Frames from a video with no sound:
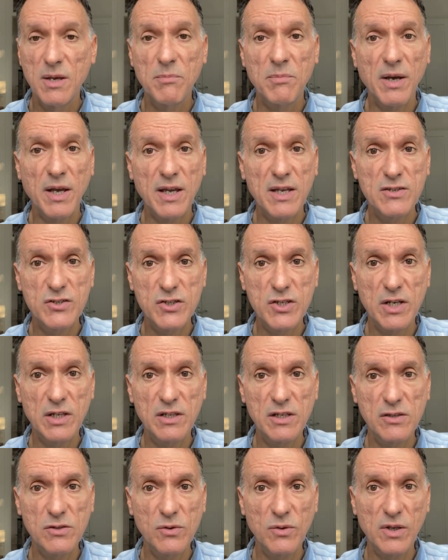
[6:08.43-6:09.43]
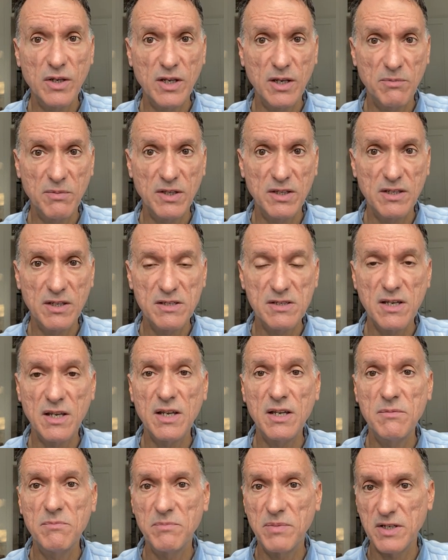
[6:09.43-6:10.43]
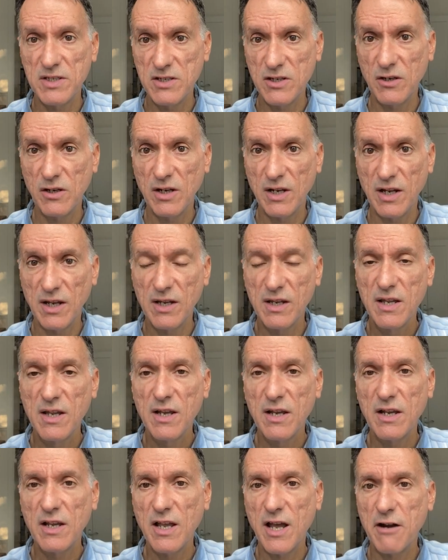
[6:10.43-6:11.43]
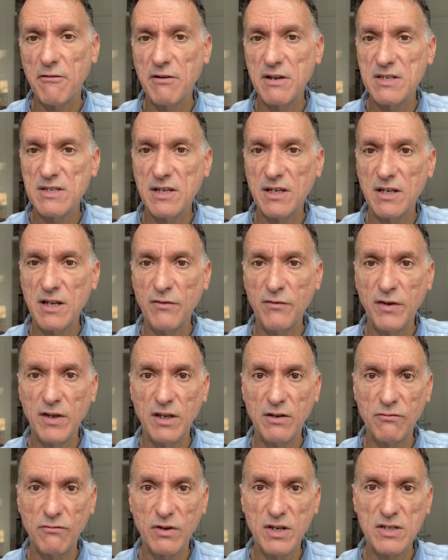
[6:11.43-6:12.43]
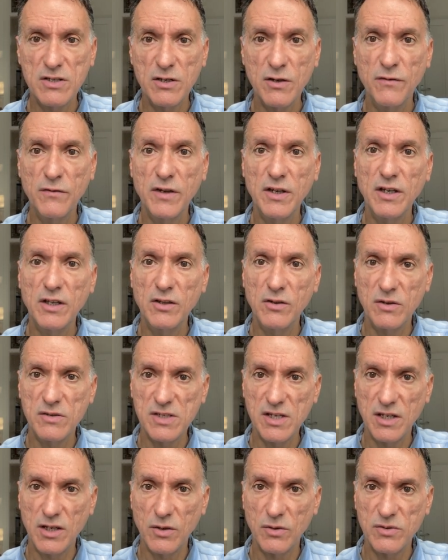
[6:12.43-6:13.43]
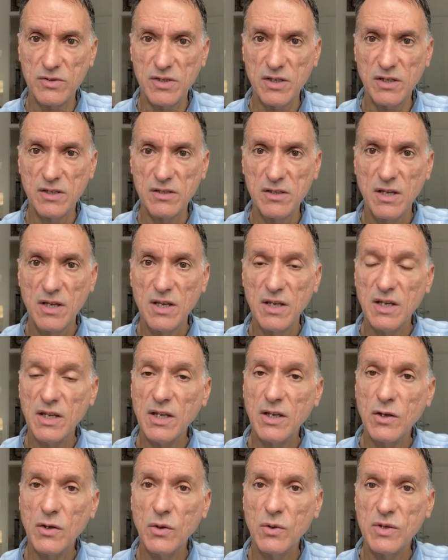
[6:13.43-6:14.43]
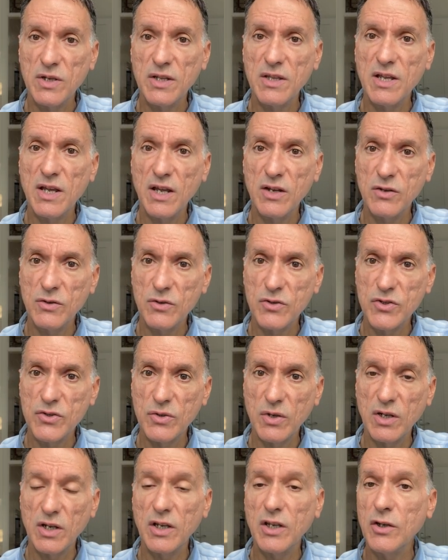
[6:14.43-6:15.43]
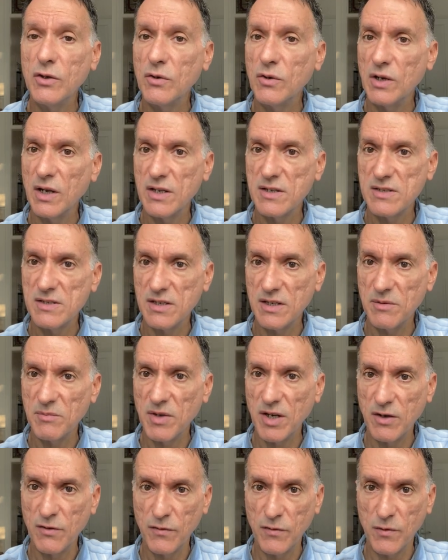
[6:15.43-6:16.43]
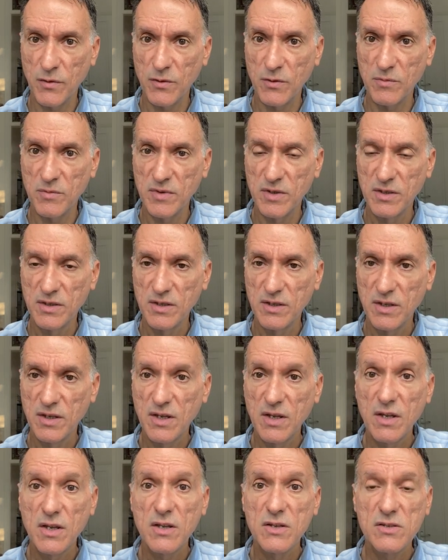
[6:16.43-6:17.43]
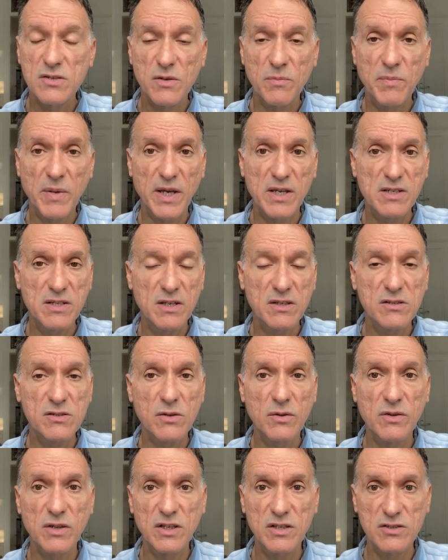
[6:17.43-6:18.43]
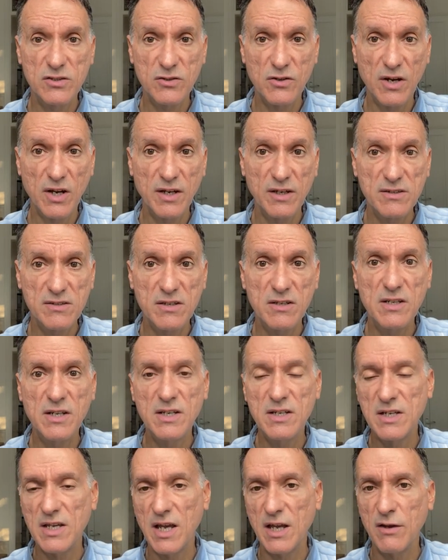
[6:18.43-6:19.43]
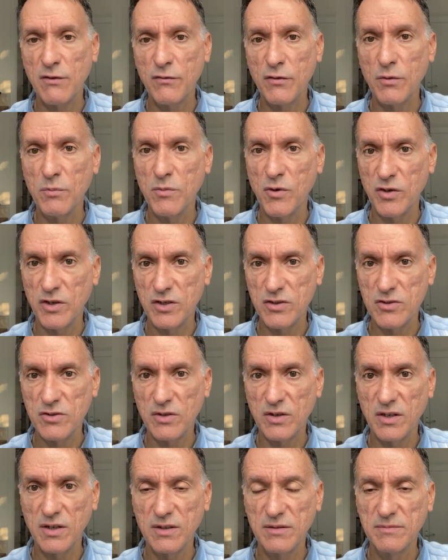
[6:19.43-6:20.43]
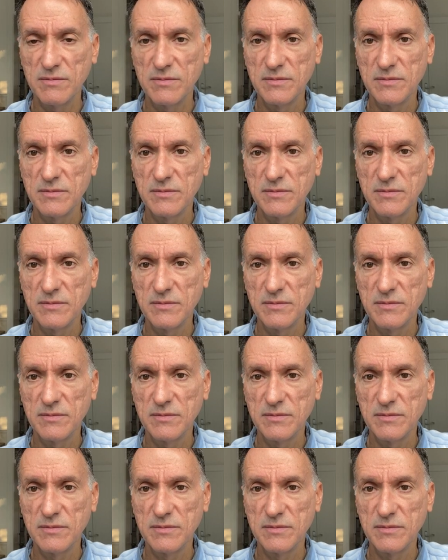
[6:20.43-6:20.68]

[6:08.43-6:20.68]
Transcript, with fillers: but SGLT2 inhibitors in particular carry a significant risk of ketoacidosis, including the unusual euglycemic form. So patients on these drugs need careful monitoring.